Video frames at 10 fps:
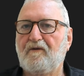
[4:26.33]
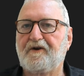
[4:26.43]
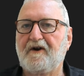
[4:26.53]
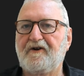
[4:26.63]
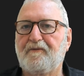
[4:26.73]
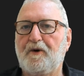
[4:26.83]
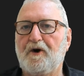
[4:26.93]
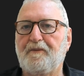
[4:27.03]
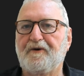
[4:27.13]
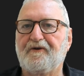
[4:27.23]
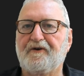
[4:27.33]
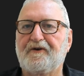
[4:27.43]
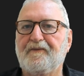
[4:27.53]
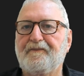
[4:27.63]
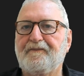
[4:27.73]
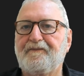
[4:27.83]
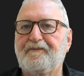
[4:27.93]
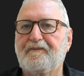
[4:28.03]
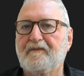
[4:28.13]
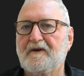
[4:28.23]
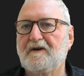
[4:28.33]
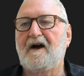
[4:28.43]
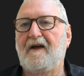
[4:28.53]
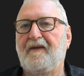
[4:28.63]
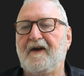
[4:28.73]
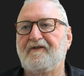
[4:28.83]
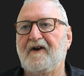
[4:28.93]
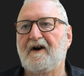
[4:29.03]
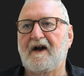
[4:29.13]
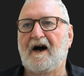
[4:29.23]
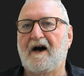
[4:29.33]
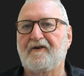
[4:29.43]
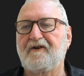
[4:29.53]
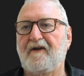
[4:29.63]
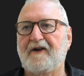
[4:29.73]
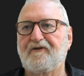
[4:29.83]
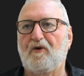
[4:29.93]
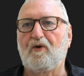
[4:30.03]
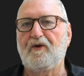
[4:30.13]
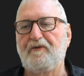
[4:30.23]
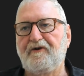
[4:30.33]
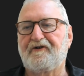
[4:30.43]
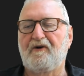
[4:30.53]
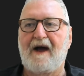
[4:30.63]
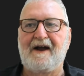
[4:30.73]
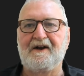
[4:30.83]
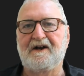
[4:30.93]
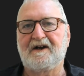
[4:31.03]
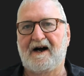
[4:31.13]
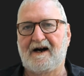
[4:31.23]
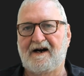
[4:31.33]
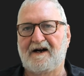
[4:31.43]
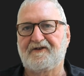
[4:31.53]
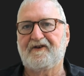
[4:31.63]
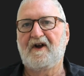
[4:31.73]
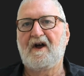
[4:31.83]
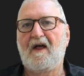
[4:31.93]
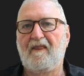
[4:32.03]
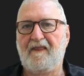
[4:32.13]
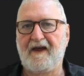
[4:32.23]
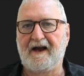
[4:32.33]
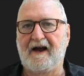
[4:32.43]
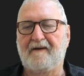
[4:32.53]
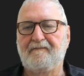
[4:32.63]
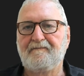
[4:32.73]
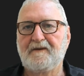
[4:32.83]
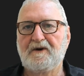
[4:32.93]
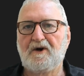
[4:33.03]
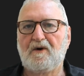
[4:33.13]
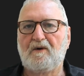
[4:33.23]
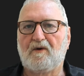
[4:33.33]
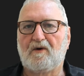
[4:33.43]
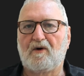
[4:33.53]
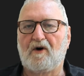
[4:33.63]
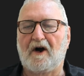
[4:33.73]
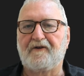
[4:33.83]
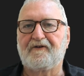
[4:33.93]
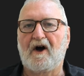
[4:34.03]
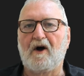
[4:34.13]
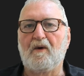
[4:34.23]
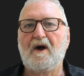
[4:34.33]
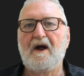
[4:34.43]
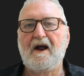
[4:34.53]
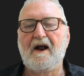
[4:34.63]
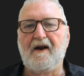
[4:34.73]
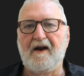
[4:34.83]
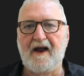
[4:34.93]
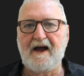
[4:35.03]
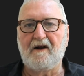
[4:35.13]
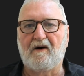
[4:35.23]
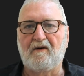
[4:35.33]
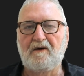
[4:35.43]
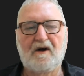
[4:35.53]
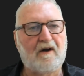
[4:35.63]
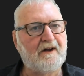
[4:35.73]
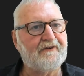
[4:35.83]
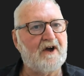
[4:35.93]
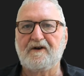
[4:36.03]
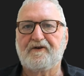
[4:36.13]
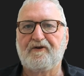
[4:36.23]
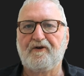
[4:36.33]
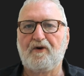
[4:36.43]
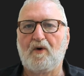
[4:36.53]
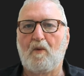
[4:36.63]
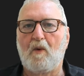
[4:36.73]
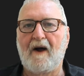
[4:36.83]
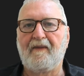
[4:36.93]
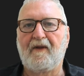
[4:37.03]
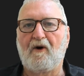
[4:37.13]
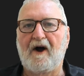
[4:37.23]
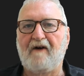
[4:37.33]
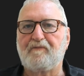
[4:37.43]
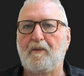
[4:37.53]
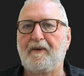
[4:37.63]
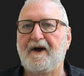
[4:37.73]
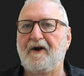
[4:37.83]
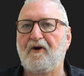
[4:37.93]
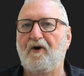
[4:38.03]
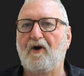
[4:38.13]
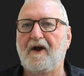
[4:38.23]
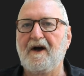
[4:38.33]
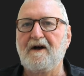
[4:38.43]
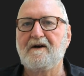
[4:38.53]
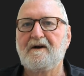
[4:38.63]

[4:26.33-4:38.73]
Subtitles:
test purposes. And there's our card. So that's all there is to adding cards there. All right, so now let's go to one that I have prepared earlier.